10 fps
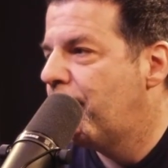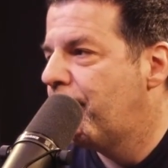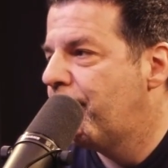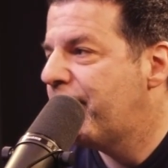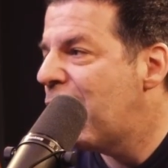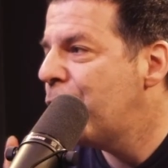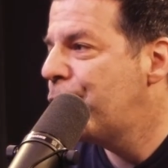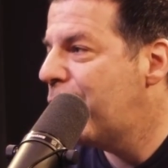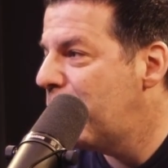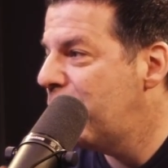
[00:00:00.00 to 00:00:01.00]
that's
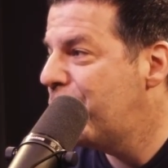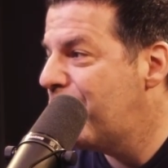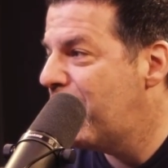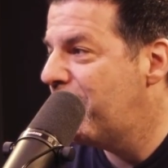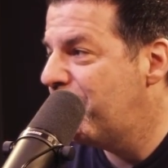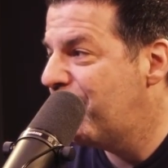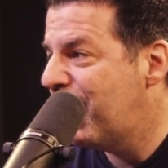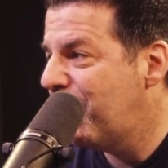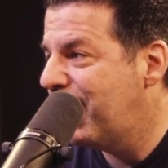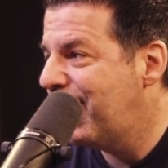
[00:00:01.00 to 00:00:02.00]
very, very,
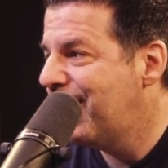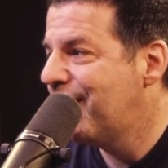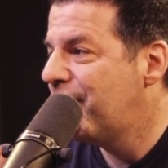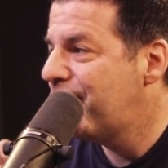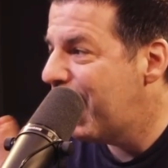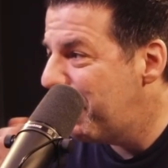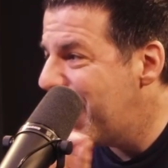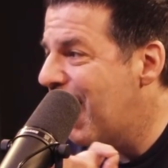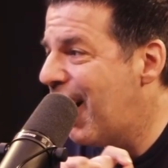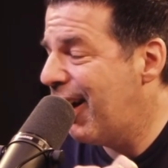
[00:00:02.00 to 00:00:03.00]
very, very
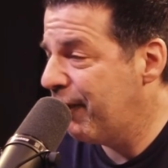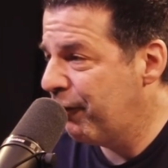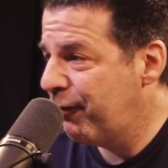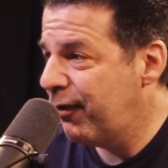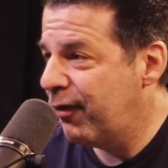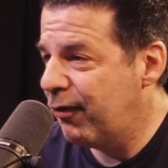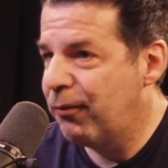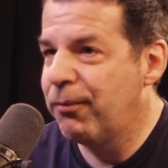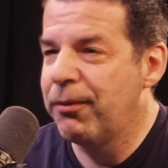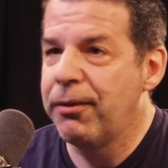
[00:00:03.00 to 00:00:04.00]
hard to
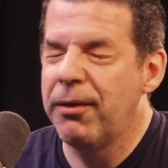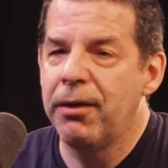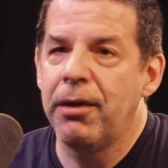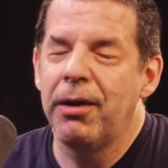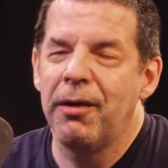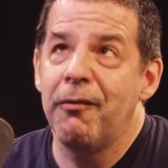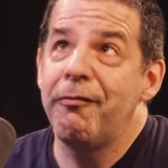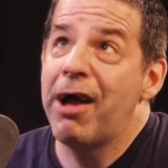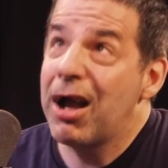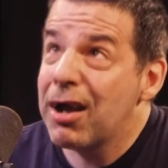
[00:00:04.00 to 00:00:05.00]

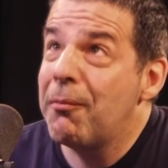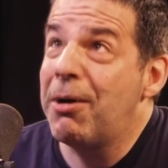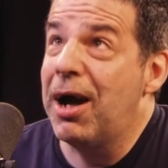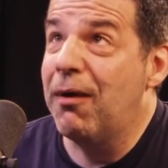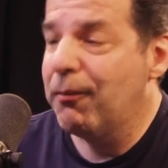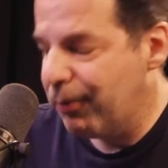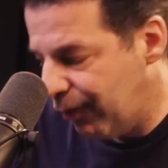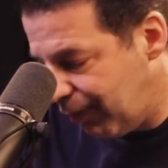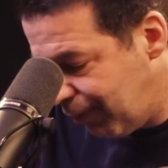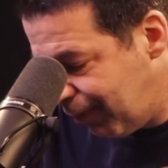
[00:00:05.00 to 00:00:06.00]
talk about,
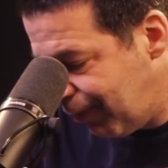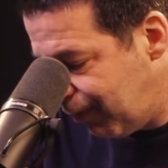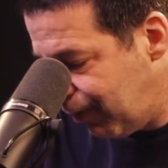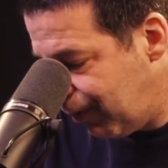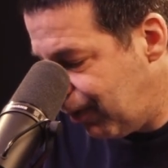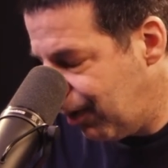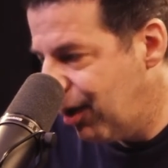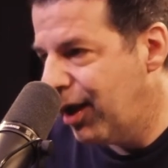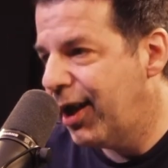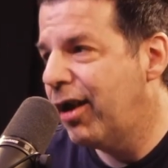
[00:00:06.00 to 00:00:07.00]

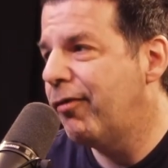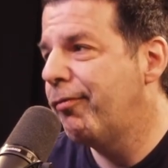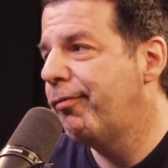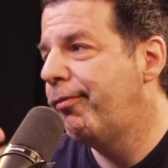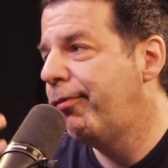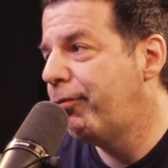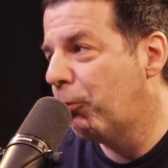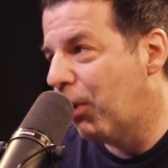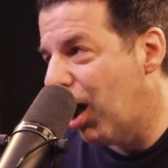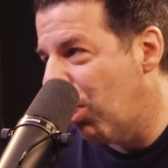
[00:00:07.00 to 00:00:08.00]
is the
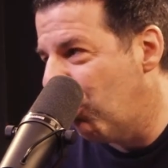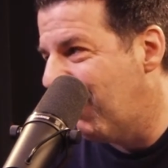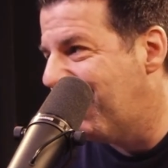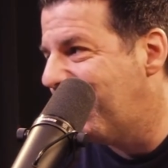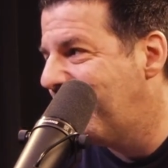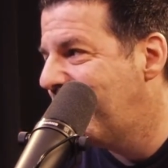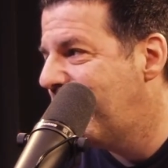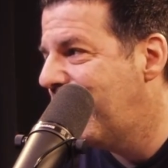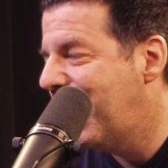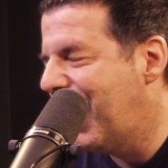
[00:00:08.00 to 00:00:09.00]
weather
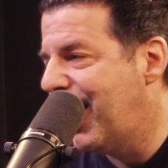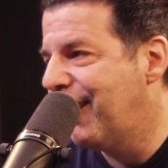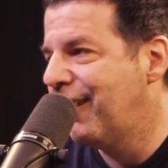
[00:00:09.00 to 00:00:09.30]
and